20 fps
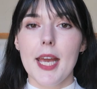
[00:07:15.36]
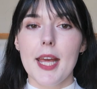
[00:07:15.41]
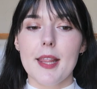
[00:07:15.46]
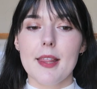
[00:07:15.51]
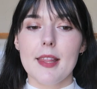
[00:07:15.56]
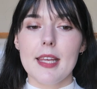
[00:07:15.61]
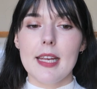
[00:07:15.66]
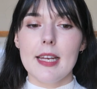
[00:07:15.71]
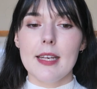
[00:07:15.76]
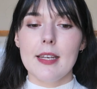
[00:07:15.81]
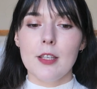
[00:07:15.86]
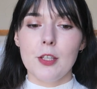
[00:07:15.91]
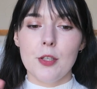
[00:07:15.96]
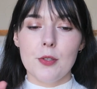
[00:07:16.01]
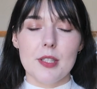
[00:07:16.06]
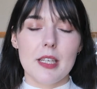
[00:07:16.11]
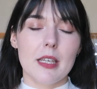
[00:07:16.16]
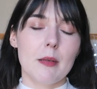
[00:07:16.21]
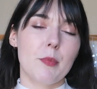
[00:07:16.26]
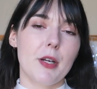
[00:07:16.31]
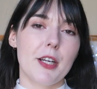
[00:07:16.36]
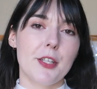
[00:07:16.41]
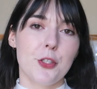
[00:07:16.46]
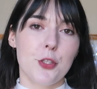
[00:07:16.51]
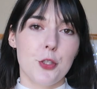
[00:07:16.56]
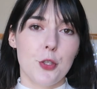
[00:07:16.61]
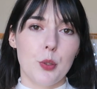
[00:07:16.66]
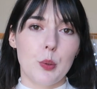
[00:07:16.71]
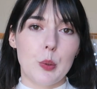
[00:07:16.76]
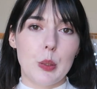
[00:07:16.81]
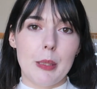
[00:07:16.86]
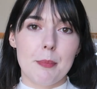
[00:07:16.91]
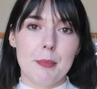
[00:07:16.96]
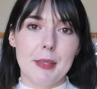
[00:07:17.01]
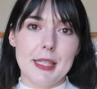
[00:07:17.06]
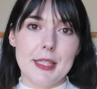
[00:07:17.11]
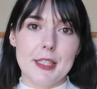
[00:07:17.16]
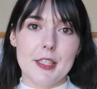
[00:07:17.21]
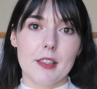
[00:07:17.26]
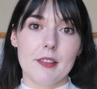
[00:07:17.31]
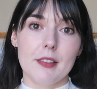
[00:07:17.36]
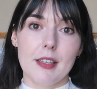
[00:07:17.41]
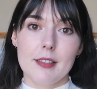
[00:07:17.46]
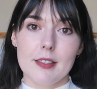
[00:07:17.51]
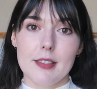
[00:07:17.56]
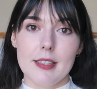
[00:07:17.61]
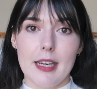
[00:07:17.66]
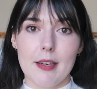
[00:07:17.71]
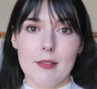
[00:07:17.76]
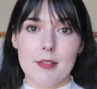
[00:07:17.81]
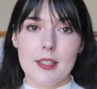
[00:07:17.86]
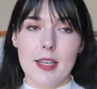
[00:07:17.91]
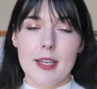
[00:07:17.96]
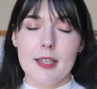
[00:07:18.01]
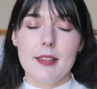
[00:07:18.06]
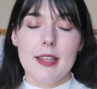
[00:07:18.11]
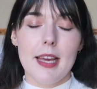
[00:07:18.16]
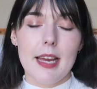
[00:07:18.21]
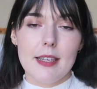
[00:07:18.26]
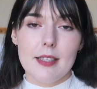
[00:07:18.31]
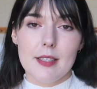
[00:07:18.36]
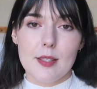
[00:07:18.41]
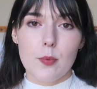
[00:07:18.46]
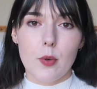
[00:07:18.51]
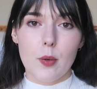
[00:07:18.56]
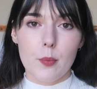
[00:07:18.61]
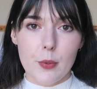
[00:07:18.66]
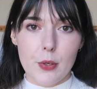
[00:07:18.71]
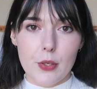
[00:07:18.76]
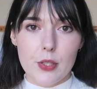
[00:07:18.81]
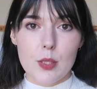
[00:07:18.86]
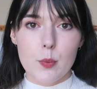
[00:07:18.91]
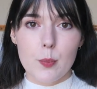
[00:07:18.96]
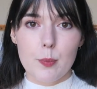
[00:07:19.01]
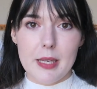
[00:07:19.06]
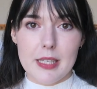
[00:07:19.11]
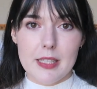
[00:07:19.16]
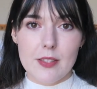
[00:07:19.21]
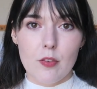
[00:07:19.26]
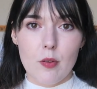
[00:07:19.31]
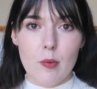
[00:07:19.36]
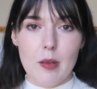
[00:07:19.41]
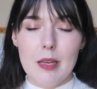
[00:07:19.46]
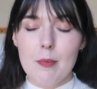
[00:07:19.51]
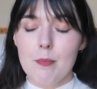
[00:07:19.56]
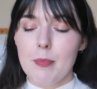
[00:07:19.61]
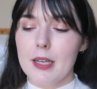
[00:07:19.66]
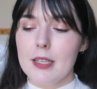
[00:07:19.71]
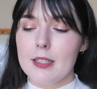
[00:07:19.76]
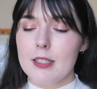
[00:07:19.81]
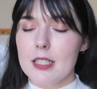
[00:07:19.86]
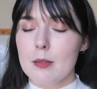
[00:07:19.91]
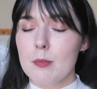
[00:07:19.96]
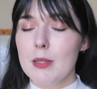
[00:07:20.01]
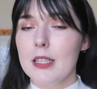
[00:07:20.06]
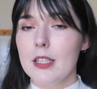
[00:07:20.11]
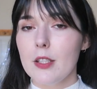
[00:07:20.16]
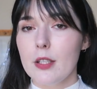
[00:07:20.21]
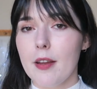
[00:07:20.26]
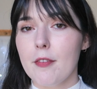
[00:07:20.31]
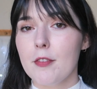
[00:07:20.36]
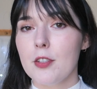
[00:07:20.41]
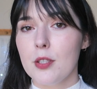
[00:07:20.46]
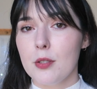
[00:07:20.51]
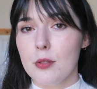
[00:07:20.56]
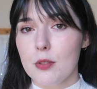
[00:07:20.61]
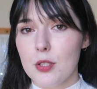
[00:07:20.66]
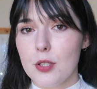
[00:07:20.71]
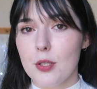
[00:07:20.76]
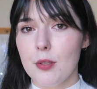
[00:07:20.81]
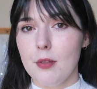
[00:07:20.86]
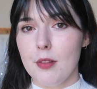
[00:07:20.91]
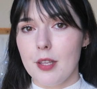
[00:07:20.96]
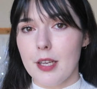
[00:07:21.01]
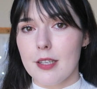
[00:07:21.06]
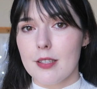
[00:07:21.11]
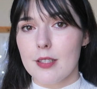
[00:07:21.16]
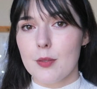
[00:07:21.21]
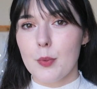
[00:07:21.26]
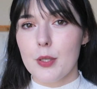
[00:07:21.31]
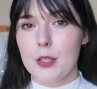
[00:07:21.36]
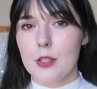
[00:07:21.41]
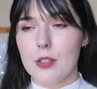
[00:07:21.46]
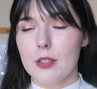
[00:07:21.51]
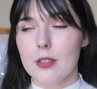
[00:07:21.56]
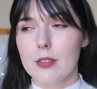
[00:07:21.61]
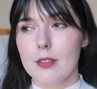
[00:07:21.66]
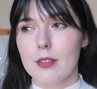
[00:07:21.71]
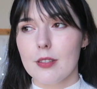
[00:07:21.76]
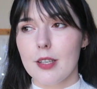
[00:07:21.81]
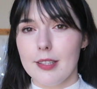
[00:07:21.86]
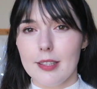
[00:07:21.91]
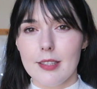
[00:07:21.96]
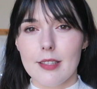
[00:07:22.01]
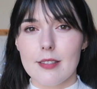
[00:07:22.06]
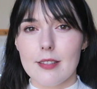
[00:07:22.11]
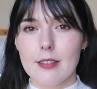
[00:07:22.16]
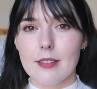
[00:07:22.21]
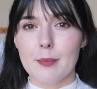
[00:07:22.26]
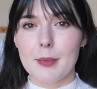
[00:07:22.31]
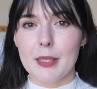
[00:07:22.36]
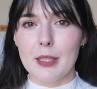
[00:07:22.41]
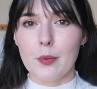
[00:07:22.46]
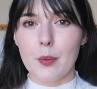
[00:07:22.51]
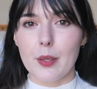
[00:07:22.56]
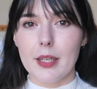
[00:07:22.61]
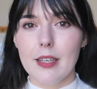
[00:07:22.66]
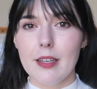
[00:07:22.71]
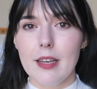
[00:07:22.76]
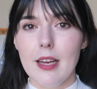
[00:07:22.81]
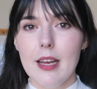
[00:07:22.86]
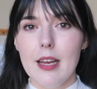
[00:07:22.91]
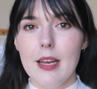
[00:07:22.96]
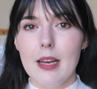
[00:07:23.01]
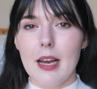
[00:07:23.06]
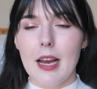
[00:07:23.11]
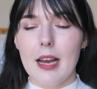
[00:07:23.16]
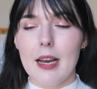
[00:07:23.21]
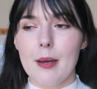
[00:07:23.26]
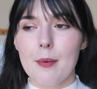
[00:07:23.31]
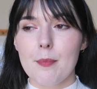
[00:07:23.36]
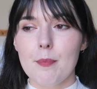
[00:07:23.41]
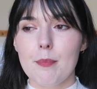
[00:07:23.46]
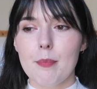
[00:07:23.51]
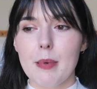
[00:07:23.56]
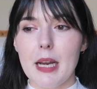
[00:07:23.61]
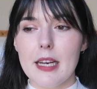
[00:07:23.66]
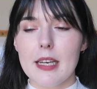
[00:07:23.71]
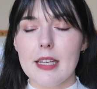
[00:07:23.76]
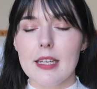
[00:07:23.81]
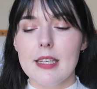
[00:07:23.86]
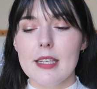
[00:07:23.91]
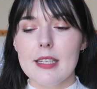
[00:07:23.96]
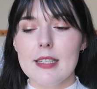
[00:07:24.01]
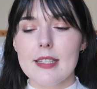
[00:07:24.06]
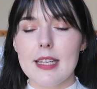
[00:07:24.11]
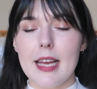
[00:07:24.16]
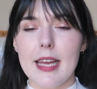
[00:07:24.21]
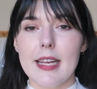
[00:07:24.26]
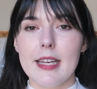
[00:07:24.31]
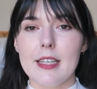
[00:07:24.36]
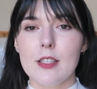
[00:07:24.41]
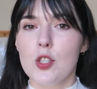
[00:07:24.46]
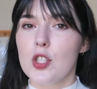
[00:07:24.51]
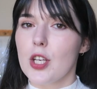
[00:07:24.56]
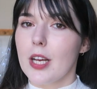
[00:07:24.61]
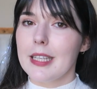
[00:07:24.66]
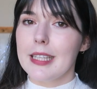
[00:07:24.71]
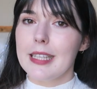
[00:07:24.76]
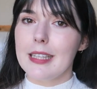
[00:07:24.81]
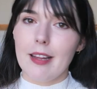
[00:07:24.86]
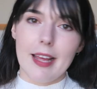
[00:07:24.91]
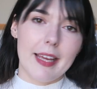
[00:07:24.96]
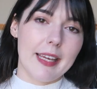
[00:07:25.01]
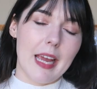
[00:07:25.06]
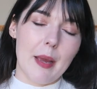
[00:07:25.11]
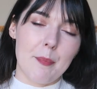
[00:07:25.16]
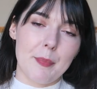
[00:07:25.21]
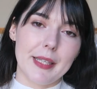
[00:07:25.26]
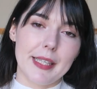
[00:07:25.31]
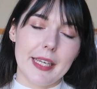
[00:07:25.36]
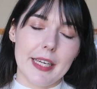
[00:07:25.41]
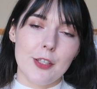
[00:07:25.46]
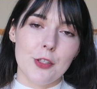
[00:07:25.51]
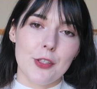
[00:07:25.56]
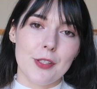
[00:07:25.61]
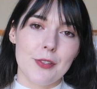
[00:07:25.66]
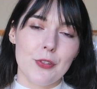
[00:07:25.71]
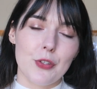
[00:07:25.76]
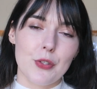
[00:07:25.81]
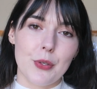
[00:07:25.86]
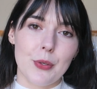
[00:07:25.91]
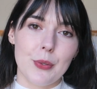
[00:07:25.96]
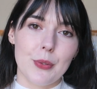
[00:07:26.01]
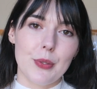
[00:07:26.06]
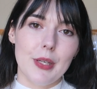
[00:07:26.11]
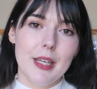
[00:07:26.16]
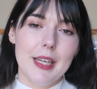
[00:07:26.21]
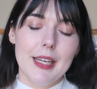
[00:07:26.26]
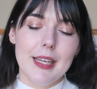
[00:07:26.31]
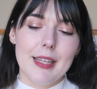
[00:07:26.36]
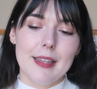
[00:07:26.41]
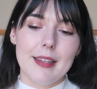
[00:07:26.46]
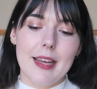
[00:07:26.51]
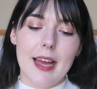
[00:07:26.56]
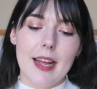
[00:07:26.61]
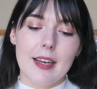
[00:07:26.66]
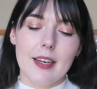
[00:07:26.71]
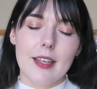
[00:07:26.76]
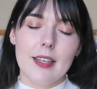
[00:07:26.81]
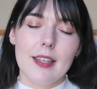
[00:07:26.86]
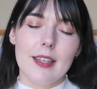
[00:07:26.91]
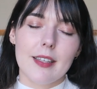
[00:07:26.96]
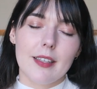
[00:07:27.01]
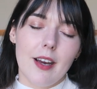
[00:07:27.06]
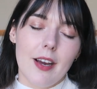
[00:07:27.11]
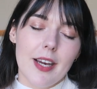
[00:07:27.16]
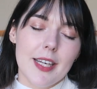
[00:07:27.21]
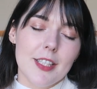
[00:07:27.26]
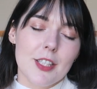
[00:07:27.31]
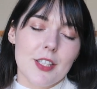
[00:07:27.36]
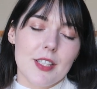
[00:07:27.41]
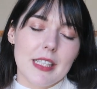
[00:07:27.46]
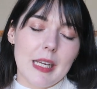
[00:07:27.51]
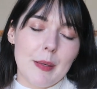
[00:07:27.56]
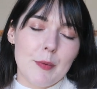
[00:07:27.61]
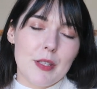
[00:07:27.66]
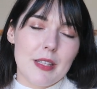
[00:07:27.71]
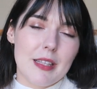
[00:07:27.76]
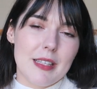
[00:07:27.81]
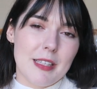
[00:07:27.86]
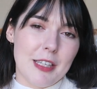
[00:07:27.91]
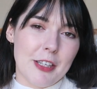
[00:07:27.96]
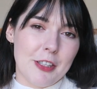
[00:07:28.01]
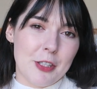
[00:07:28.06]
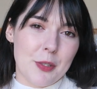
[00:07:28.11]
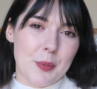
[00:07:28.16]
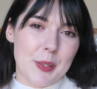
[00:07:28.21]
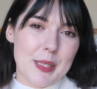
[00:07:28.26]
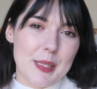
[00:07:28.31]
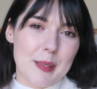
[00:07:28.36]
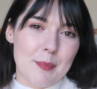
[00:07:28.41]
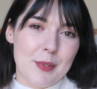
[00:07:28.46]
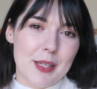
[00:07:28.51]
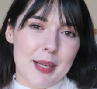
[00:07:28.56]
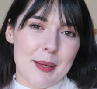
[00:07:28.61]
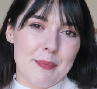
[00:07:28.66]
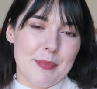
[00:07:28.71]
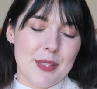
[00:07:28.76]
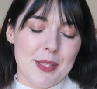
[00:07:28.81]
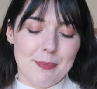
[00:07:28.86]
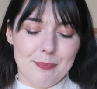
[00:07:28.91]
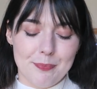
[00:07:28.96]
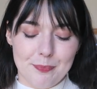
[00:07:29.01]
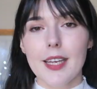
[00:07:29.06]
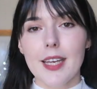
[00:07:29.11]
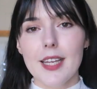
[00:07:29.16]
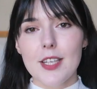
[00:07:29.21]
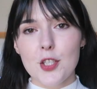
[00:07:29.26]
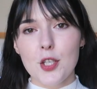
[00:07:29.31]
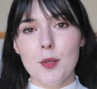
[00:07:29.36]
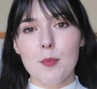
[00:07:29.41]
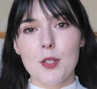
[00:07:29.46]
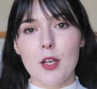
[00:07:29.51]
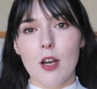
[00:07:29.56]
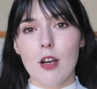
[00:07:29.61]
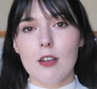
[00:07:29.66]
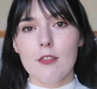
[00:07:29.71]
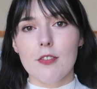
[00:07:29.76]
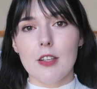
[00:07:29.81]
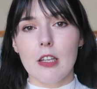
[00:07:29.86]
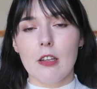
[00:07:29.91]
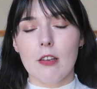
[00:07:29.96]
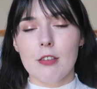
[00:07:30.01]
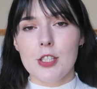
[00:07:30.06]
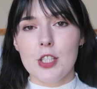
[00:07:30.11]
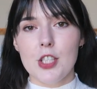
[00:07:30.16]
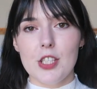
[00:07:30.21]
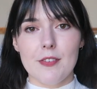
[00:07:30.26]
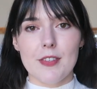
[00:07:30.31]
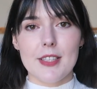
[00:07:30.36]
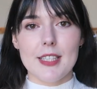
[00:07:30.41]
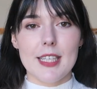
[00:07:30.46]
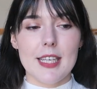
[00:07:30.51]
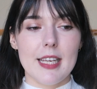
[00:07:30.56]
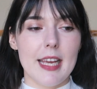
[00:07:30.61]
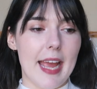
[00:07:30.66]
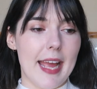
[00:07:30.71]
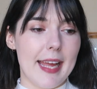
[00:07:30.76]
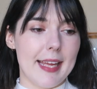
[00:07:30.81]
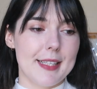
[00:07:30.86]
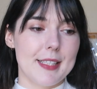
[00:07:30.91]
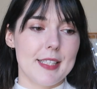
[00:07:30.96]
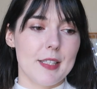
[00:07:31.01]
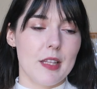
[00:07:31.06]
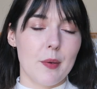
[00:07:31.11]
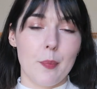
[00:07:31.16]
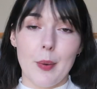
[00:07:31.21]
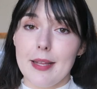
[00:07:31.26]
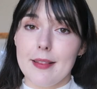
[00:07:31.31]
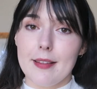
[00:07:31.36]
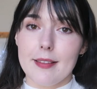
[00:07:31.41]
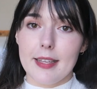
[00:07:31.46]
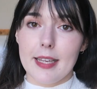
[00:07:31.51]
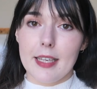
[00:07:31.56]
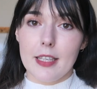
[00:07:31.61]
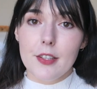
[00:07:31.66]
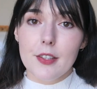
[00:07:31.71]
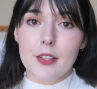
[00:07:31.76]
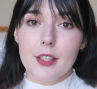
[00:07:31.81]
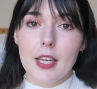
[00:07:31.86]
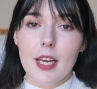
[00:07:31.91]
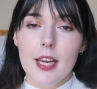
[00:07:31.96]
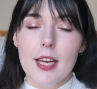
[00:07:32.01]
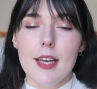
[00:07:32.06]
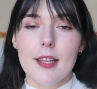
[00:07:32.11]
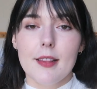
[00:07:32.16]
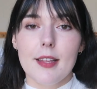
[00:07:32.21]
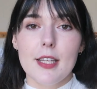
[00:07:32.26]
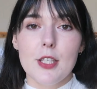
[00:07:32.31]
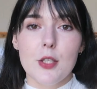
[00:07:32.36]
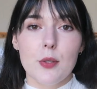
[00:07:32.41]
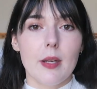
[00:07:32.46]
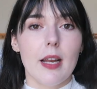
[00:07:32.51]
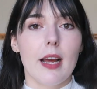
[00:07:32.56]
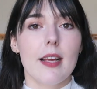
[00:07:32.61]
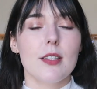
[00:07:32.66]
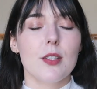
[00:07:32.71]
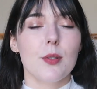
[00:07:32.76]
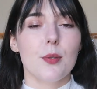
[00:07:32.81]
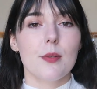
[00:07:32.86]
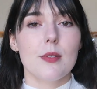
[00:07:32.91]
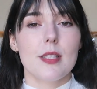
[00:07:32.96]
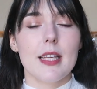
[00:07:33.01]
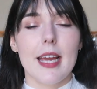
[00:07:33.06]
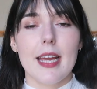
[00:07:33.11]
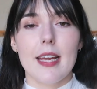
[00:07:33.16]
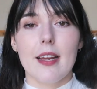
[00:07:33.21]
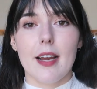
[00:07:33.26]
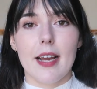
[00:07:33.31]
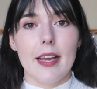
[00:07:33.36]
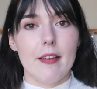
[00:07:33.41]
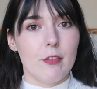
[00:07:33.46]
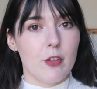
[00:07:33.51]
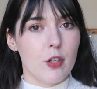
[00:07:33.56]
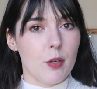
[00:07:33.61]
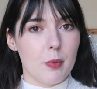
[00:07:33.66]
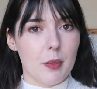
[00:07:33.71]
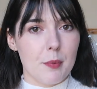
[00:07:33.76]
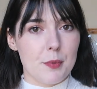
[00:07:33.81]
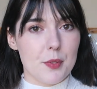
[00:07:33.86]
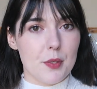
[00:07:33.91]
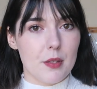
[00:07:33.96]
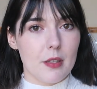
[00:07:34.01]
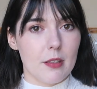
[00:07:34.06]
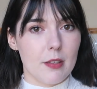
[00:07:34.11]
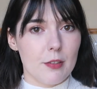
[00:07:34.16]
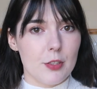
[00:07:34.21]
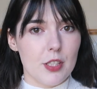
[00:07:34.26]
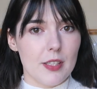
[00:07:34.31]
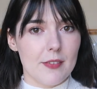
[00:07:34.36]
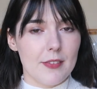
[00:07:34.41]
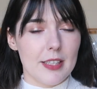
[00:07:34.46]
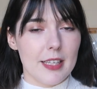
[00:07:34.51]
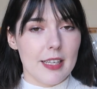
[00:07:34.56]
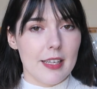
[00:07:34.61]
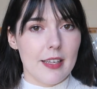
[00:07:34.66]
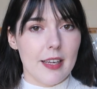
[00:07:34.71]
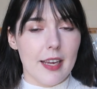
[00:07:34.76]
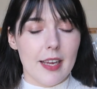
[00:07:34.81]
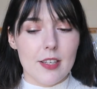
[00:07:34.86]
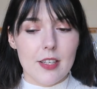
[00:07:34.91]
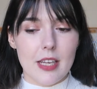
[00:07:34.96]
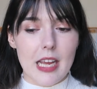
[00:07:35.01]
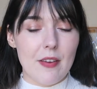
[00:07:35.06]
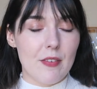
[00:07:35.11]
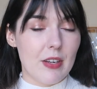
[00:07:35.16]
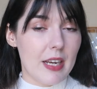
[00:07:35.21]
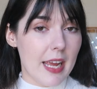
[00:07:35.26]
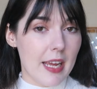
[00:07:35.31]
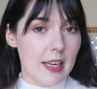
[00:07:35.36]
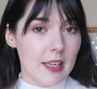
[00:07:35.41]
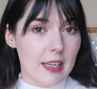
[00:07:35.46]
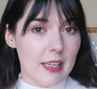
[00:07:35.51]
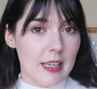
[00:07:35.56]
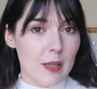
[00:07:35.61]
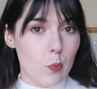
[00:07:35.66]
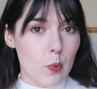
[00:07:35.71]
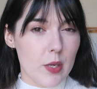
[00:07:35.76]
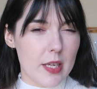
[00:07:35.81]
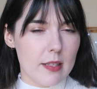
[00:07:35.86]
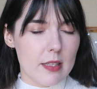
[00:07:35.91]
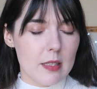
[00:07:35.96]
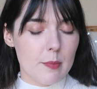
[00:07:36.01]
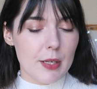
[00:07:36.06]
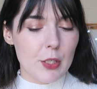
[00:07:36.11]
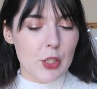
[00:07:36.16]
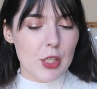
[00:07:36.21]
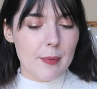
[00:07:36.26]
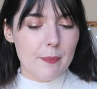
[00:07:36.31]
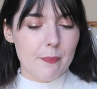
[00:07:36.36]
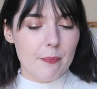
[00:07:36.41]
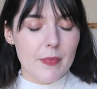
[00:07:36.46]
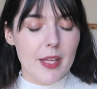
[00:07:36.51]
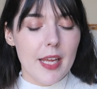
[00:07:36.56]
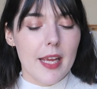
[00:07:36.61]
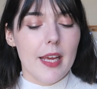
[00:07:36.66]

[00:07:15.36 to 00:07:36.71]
then using a brush to blend around the outside. That is what works best for me but it does mean that you have to use two things which I think is a little bit annoying, um, but it is a jelly-like application, so that kind of just comes with the territory sometimes. In terms of longevity and the way that they look, they do last all day. I have no problems with the longevity and I haven't had any weird smudging.